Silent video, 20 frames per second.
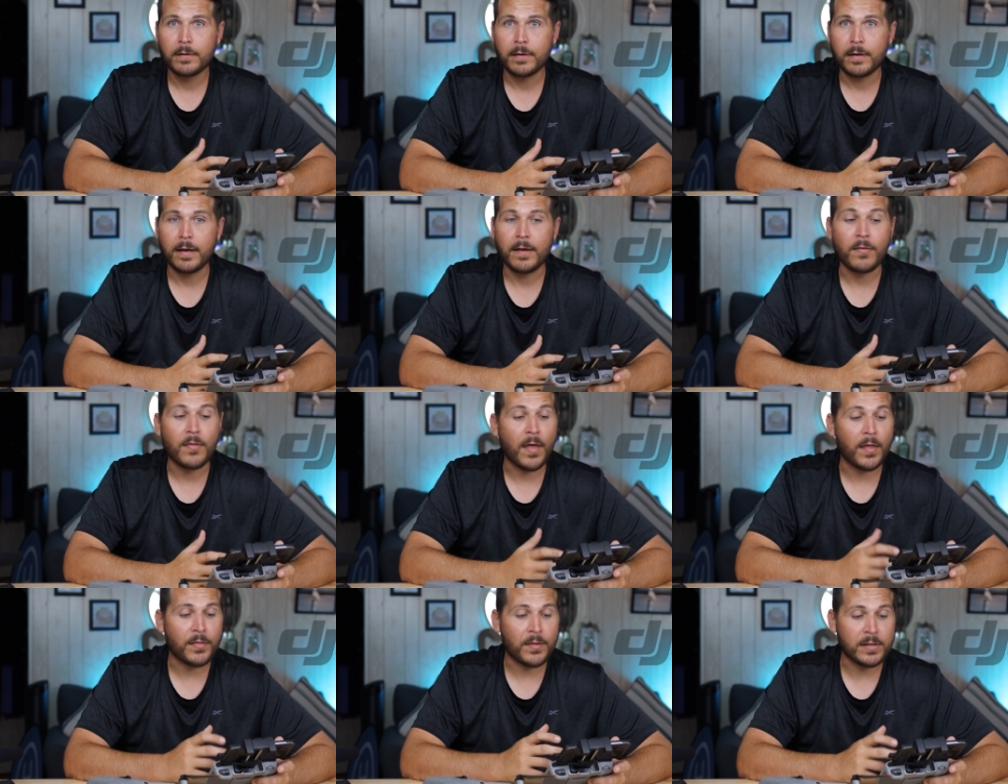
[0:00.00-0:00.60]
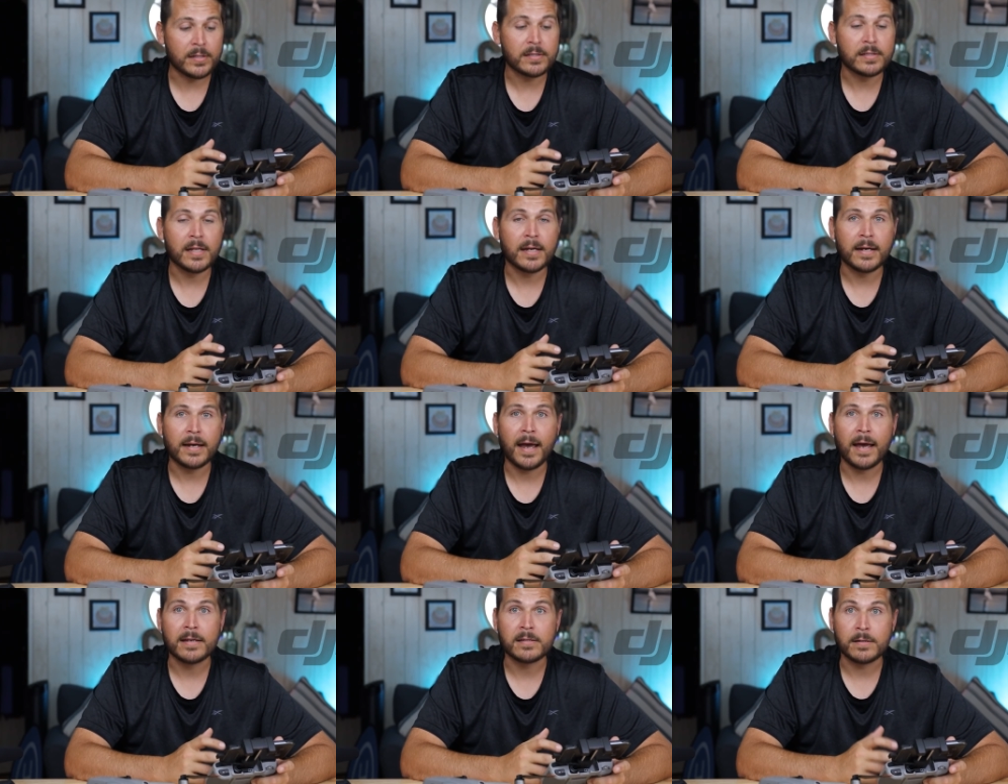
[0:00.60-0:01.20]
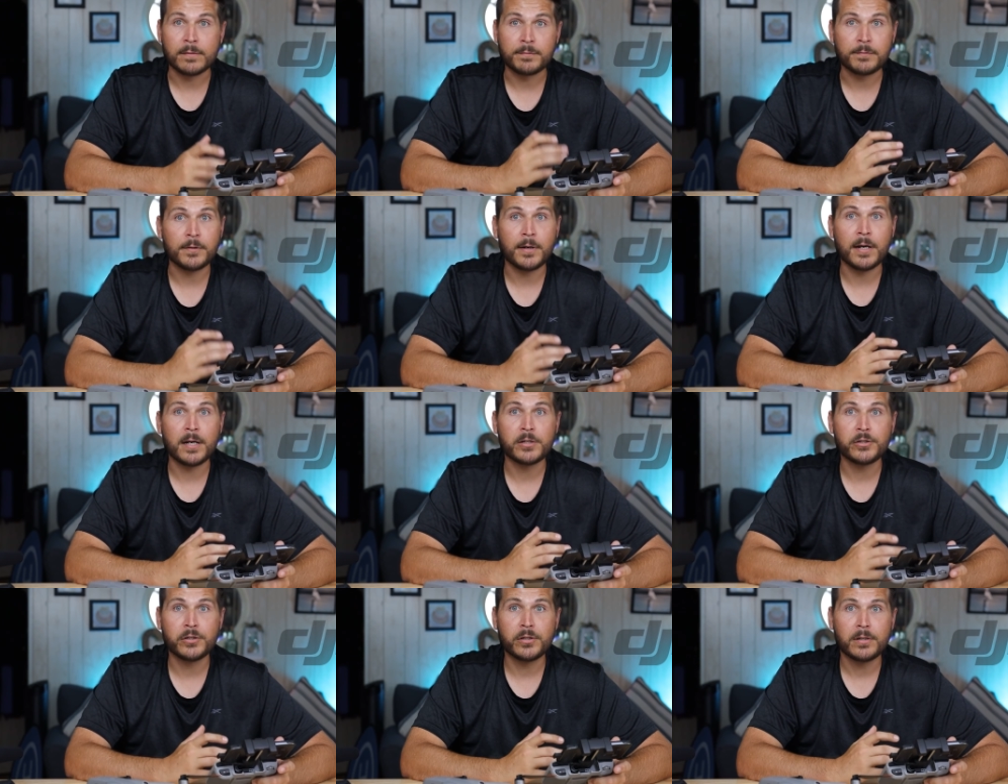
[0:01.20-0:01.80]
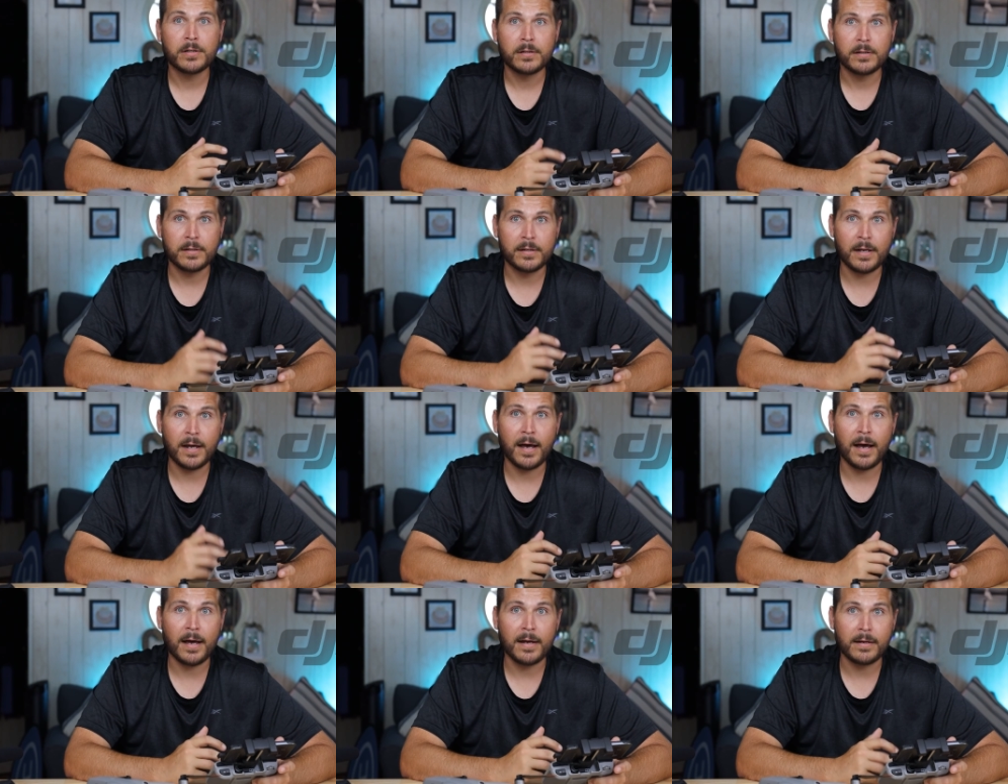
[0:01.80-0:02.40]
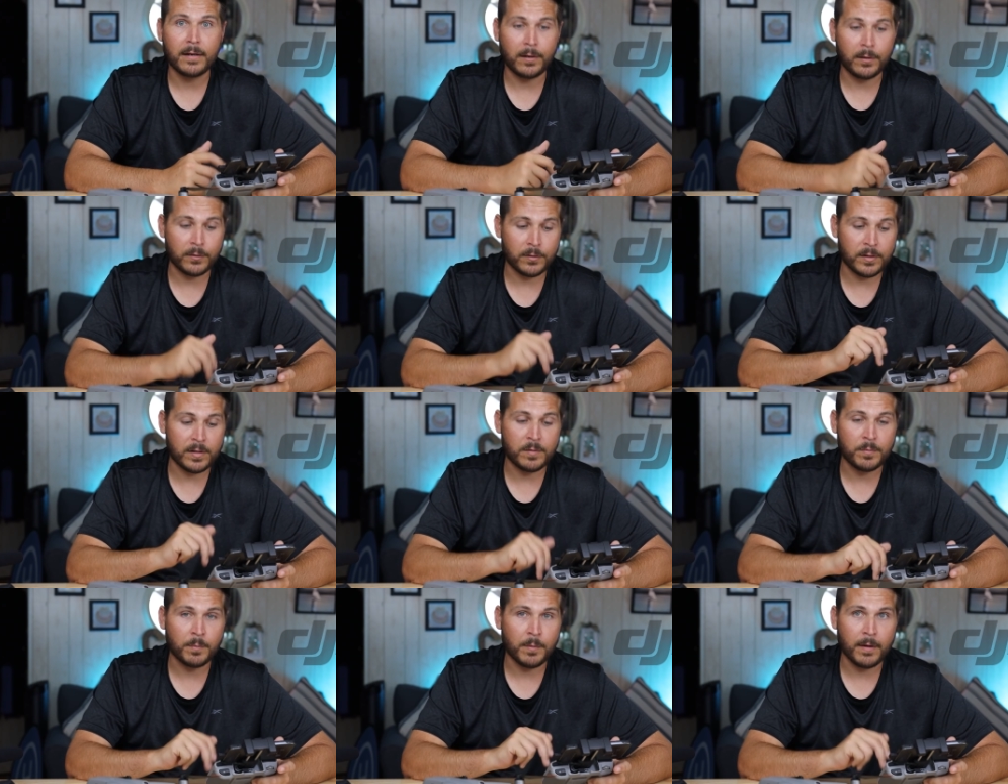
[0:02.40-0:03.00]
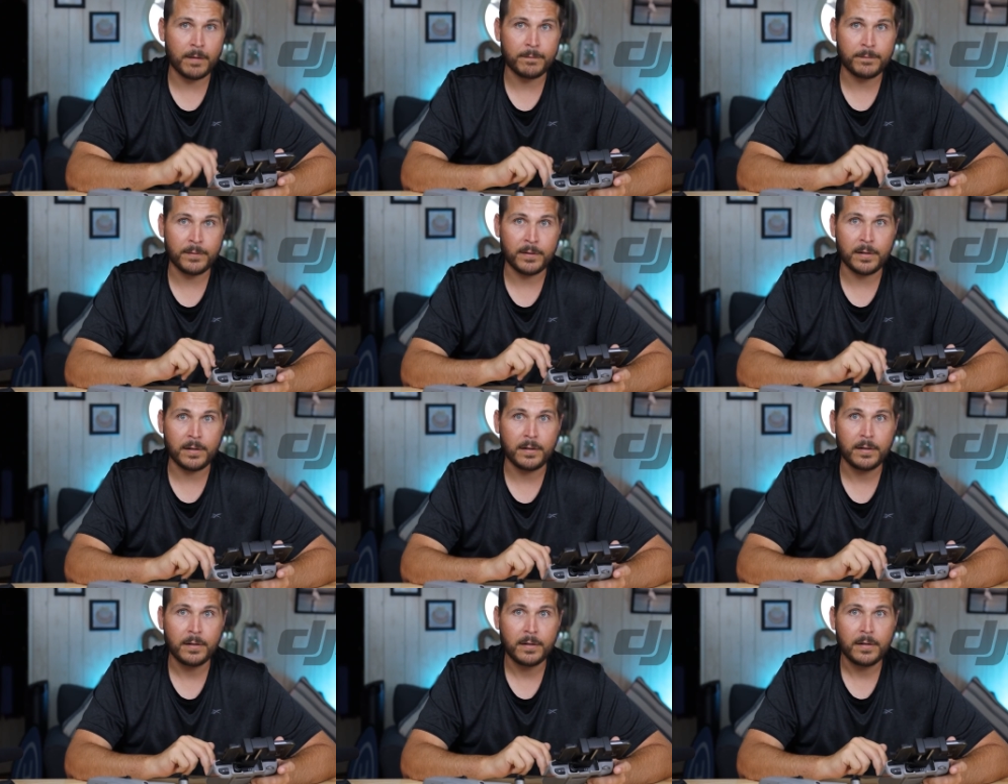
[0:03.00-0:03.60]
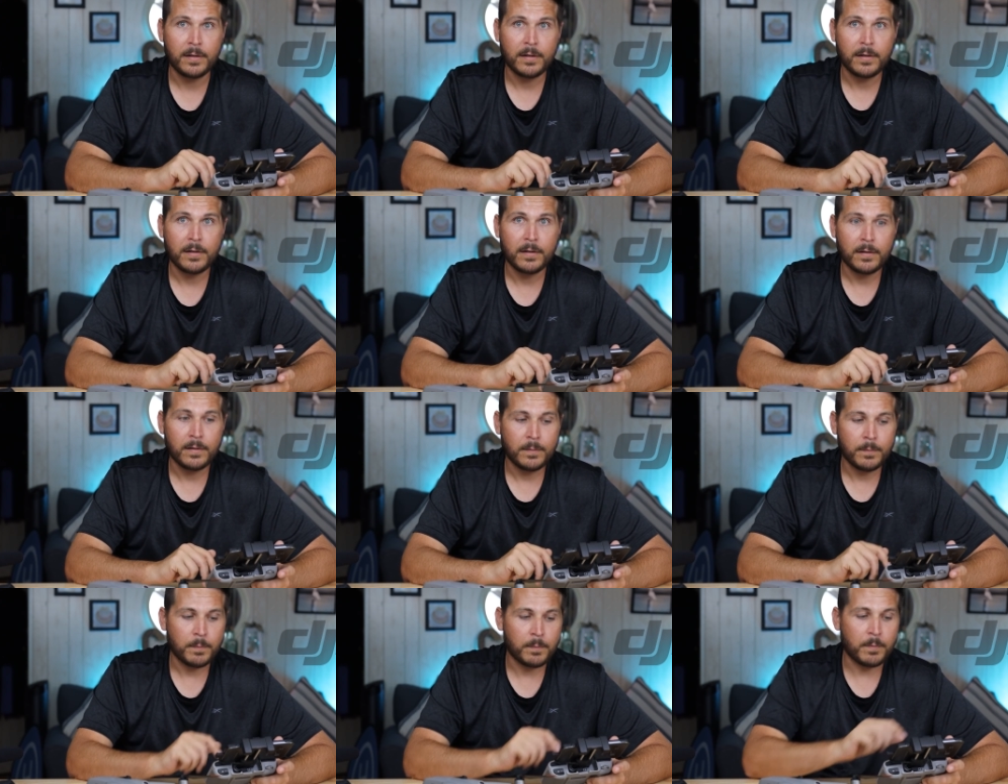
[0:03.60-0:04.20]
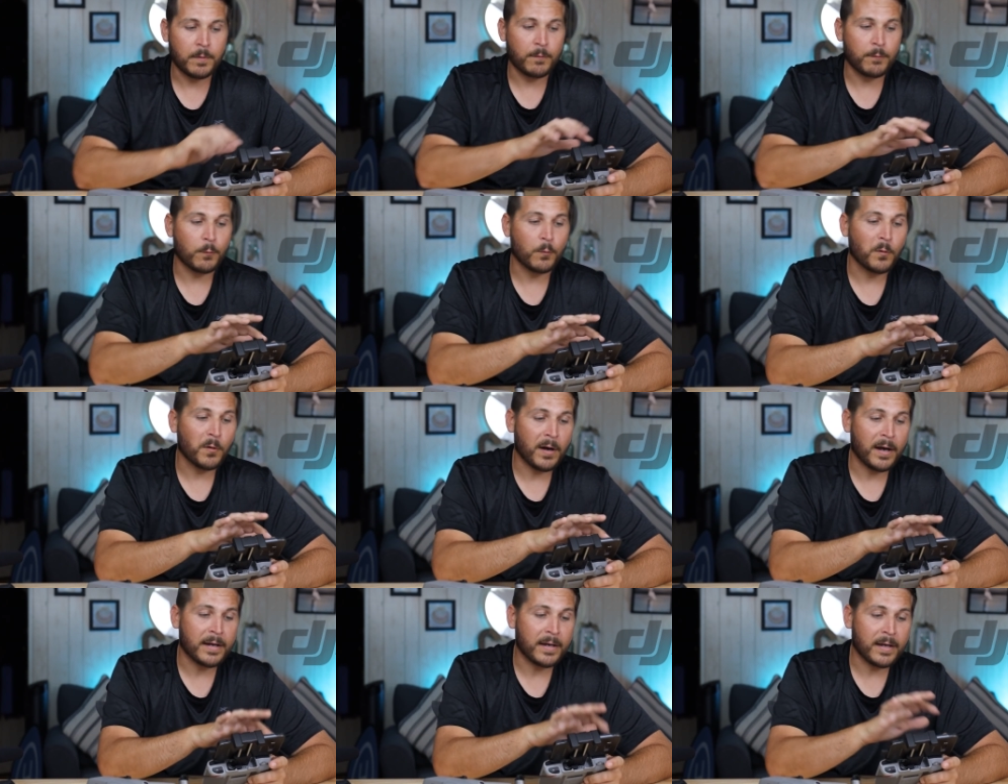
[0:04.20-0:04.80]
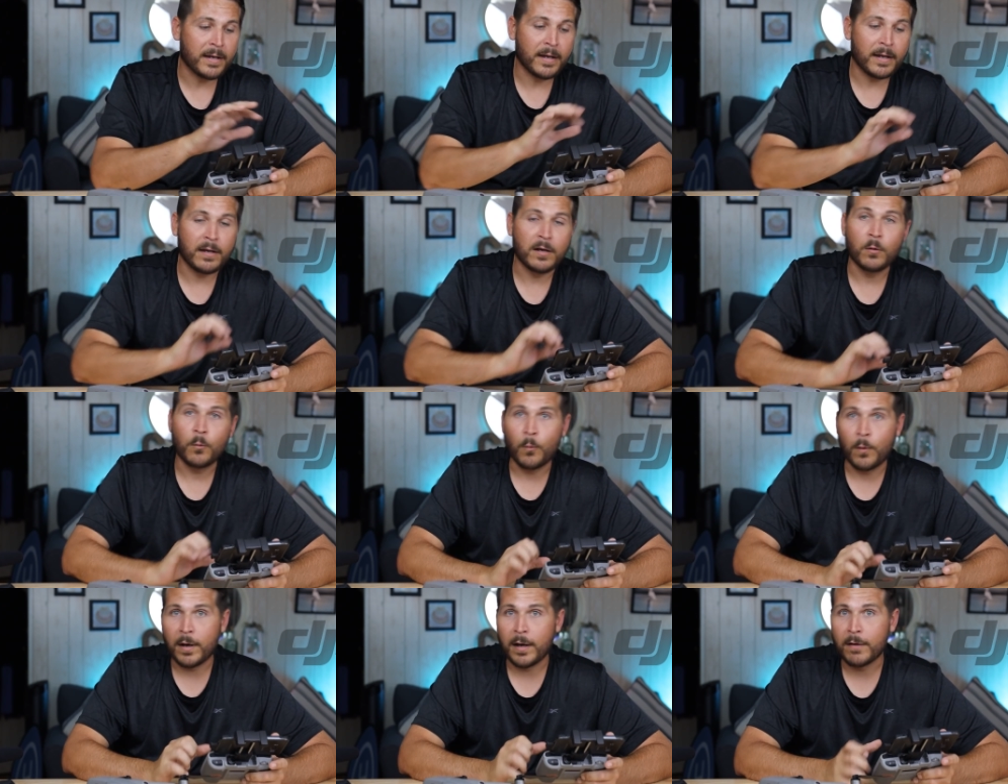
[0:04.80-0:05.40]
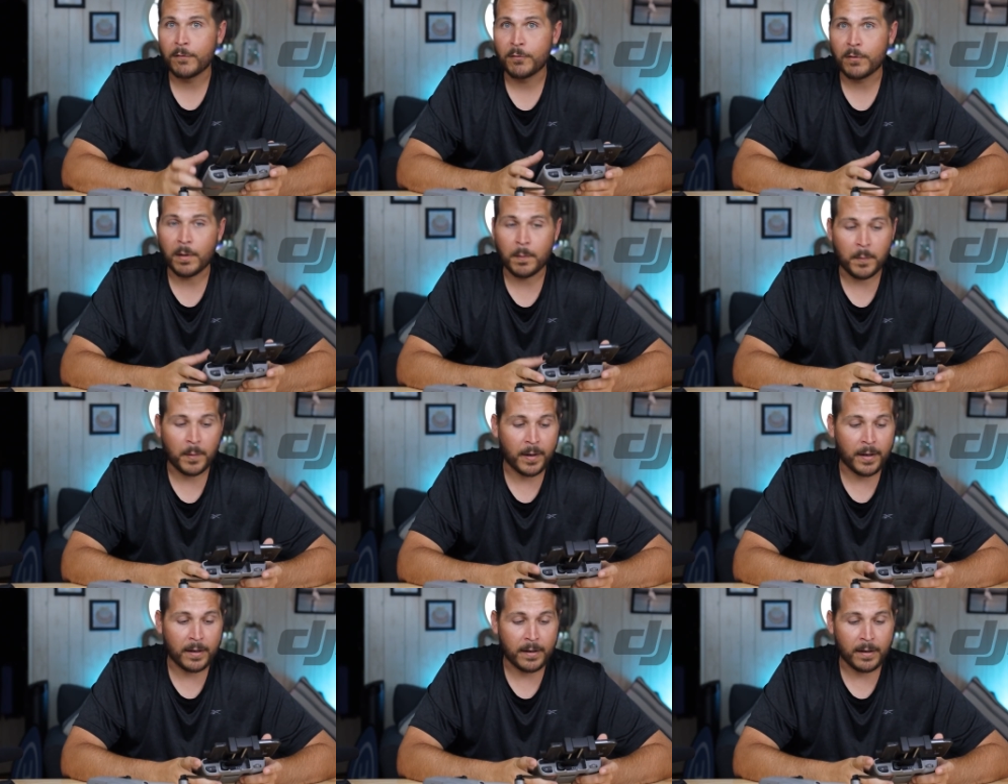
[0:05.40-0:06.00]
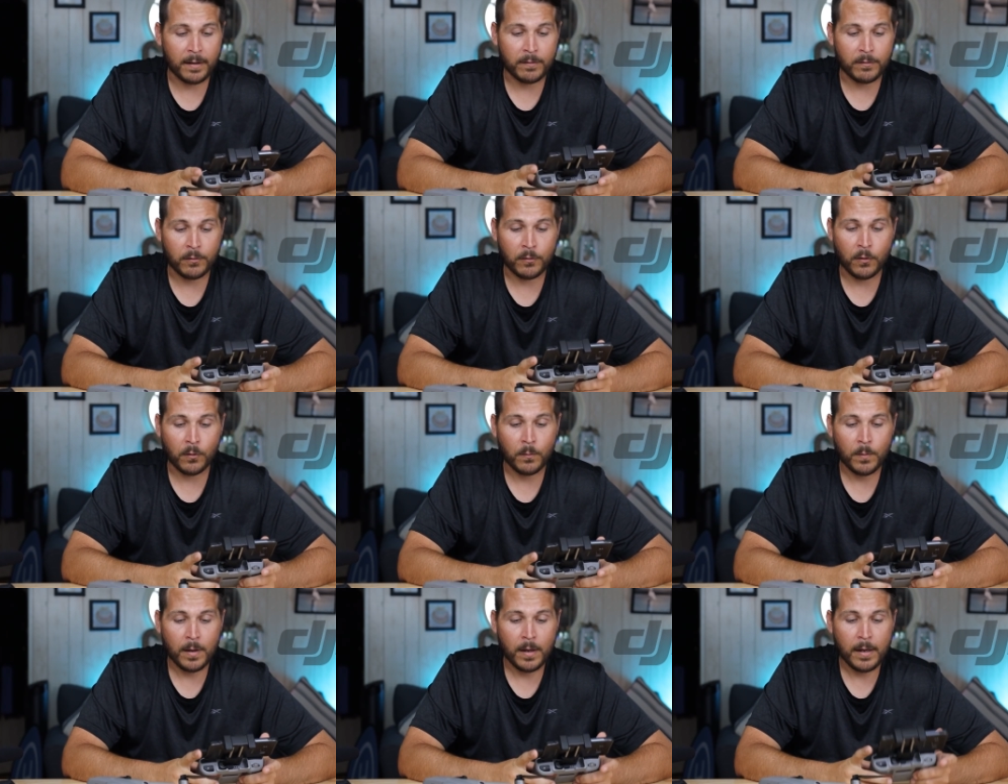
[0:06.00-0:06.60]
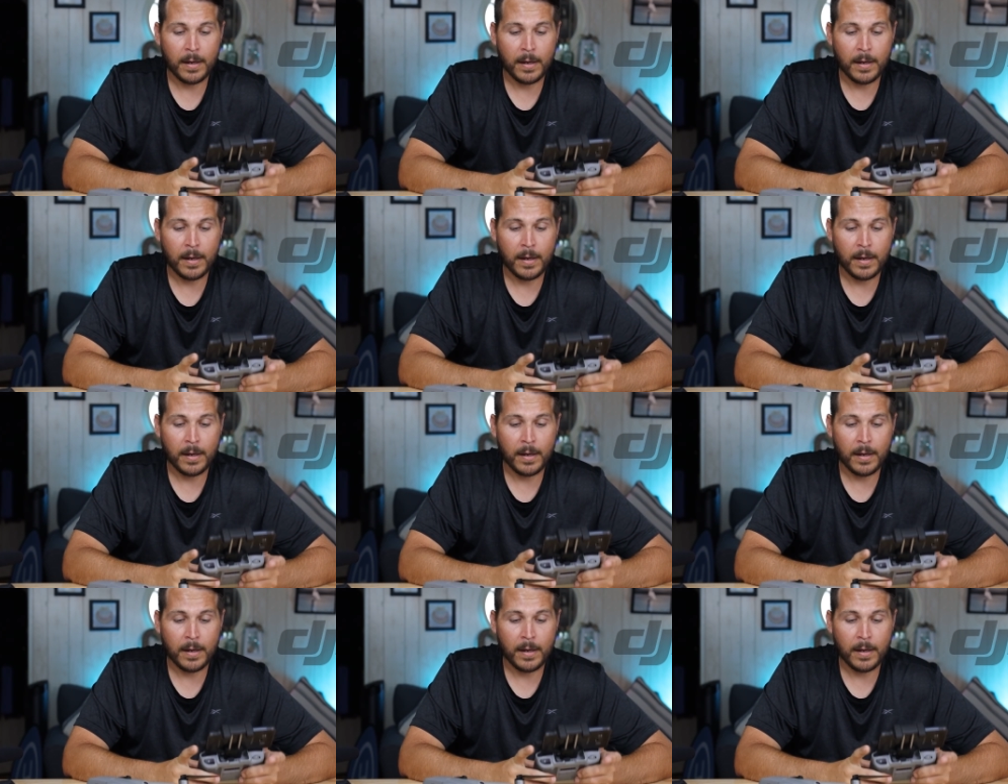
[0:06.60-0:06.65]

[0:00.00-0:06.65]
and that this thing has a fresh dot underneath my feet before I get into whatever I'm gonna get into.